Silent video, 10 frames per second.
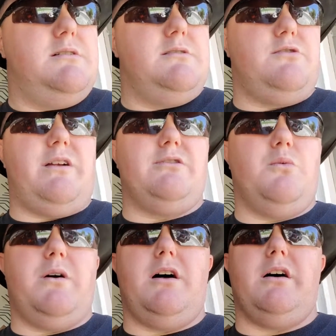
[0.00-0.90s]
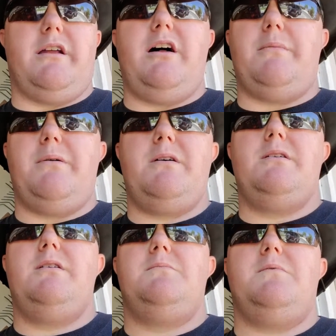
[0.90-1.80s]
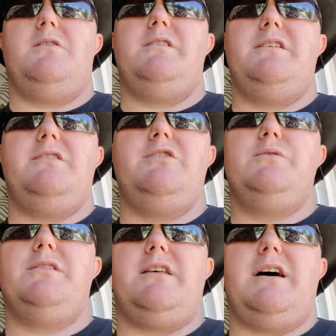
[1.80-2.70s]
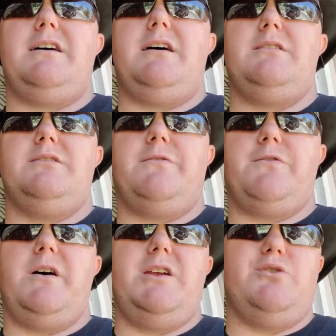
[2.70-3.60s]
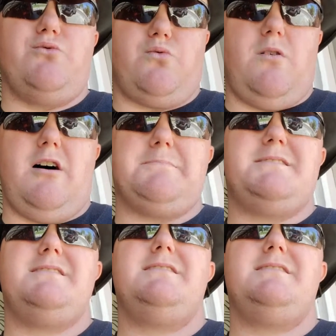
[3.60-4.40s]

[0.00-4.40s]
So I don't know what hung it up. Well, in doing that, the front end dropped